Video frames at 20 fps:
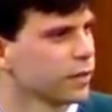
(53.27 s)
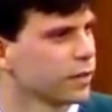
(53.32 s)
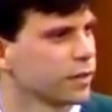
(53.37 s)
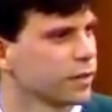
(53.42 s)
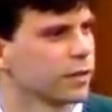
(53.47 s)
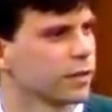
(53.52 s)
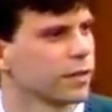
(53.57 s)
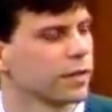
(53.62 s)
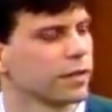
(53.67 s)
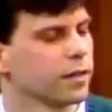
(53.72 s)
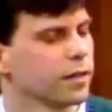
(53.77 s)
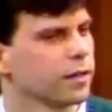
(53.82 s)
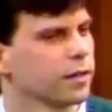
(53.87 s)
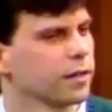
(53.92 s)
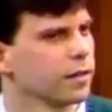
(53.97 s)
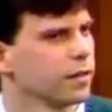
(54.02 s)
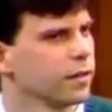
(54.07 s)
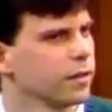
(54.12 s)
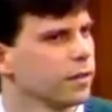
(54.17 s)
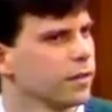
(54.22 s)
And
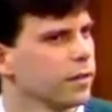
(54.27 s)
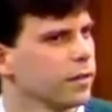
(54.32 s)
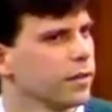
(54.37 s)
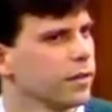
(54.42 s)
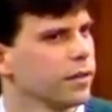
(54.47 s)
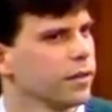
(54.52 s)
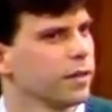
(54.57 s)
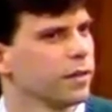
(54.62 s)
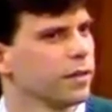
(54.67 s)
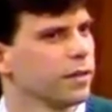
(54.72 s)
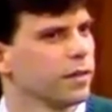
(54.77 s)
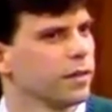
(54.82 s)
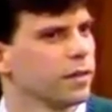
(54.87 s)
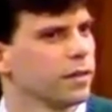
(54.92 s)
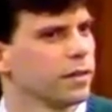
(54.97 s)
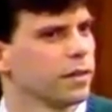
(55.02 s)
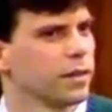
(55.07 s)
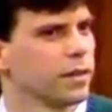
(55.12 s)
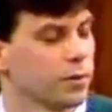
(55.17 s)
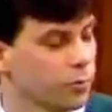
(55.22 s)

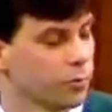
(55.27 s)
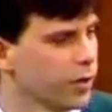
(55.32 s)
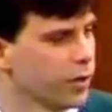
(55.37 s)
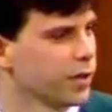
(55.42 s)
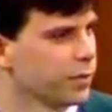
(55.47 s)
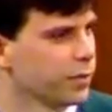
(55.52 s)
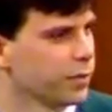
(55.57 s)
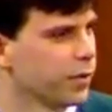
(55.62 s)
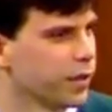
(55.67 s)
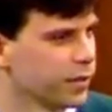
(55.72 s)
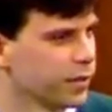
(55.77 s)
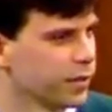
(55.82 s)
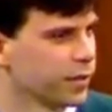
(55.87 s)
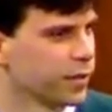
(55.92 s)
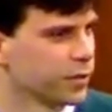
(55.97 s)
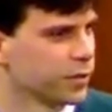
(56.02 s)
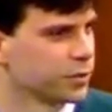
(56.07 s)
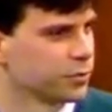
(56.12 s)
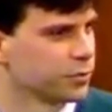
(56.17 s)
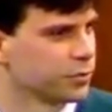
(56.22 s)
I waited by the
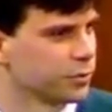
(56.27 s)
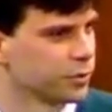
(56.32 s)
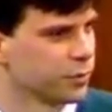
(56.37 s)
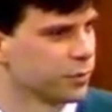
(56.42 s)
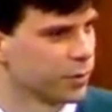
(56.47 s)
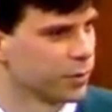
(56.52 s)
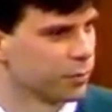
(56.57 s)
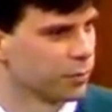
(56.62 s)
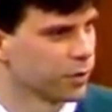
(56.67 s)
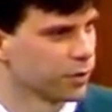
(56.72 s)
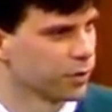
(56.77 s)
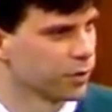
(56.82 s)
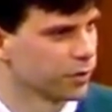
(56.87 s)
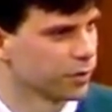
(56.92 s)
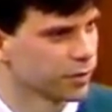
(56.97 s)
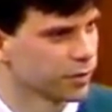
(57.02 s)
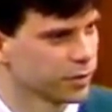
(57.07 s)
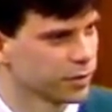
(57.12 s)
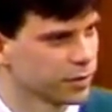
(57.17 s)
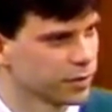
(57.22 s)
luggage with my
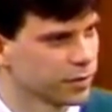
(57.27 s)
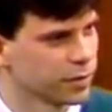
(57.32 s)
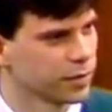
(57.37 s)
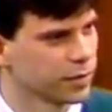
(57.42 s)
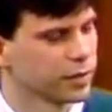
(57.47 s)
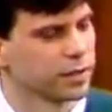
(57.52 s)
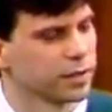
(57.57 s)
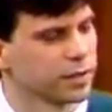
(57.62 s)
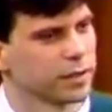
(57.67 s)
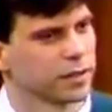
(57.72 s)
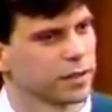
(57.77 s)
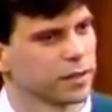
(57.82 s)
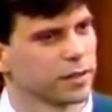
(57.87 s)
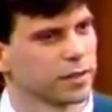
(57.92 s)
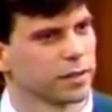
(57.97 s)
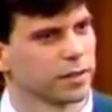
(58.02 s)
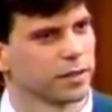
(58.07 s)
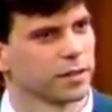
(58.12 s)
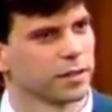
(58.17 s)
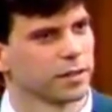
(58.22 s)
brother, and
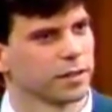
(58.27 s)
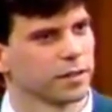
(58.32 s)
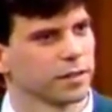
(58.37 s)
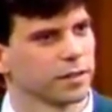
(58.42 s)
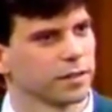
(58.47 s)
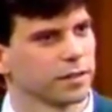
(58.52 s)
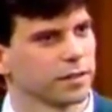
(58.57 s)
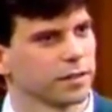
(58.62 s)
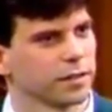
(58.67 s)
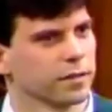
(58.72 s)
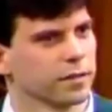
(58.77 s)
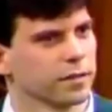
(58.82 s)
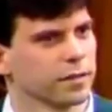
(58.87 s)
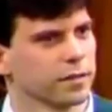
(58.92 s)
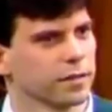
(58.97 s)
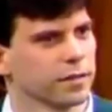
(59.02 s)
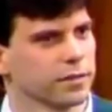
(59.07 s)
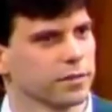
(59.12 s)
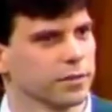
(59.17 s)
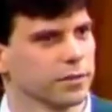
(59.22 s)

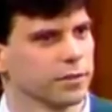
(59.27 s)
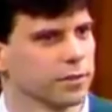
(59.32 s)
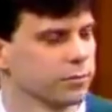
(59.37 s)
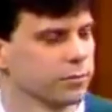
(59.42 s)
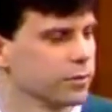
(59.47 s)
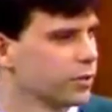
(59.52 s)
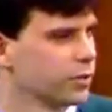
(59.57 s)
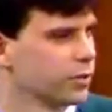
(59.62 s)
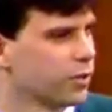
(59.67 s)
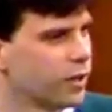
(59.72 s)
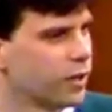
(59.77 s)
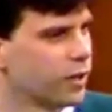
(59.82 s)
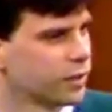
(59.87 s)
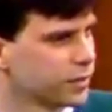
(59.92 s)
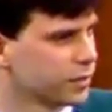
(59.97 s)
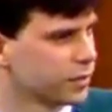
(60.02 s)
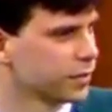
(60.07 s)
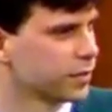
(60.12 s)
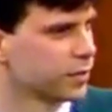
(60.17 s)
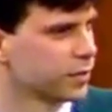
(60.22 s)
she was
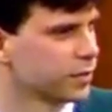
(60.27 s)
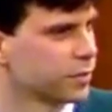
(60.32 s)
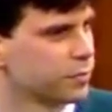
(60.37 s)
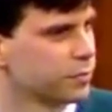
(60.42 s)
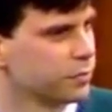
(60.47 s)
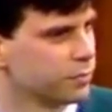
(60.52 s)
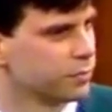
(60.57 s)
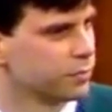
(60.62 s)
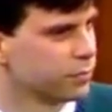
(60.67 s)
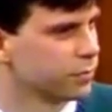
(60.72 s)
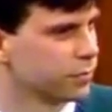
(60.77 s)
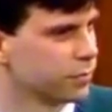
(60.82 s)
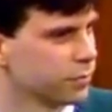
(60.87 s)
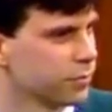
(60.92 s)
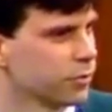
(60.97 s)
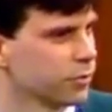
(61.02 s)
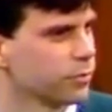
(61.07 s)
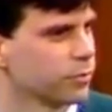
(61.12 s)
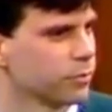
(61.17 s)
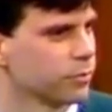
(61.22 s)
lost in
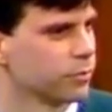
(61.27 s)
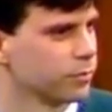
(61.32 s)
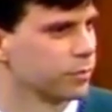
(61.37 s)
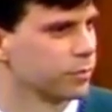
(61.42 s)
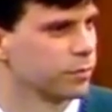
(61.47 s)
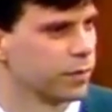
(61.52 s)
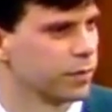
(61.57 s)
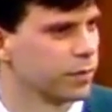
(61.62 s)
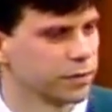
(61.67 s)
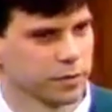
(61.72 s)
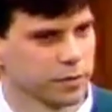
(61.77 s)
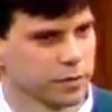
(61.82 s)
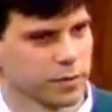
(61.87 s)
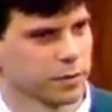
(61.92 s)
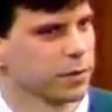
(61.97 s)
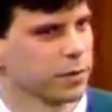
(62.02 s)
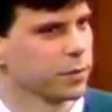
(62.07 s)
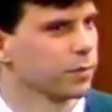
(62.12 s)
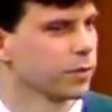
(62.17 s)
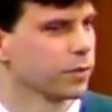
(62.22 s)
basically the
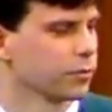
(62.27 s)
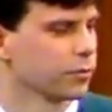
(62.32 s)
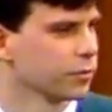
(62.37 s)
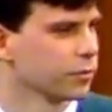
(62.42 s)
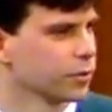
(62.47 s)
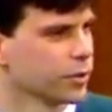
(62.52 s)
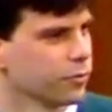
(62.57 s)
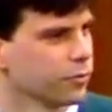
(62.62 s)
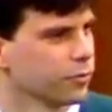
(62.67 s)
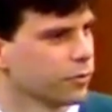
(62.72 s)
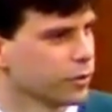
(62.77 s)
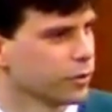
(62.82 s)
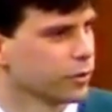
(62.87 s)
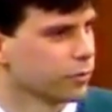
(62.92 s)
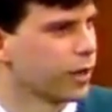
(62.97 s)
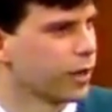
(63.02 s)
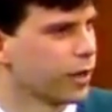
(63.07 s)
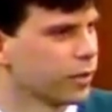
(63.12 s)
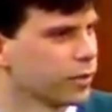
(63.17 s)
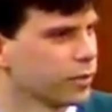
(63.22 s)
people that were shuffling
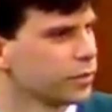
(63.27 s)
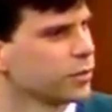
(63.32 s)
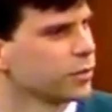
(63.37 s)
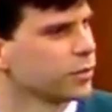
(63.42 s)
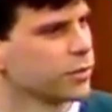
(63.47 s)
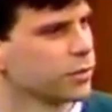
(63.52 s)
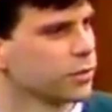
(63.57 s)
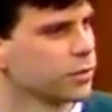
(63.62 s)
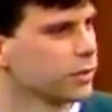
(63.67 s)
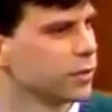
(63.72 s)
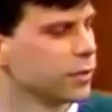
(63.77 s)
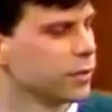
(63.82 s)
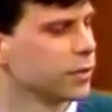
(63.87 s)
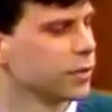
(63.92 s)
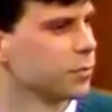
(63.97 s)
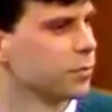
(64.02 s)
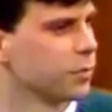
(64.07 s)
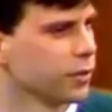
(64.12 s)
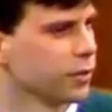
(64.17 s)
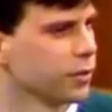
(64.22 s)
around, and she just
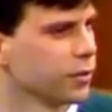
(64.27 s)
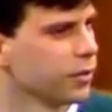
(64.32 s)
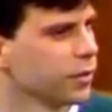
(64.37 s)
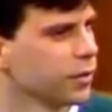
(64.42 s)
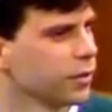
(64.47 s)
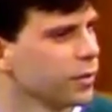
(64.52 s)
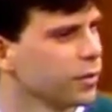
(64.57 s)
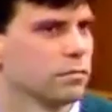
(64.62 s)
disappeared.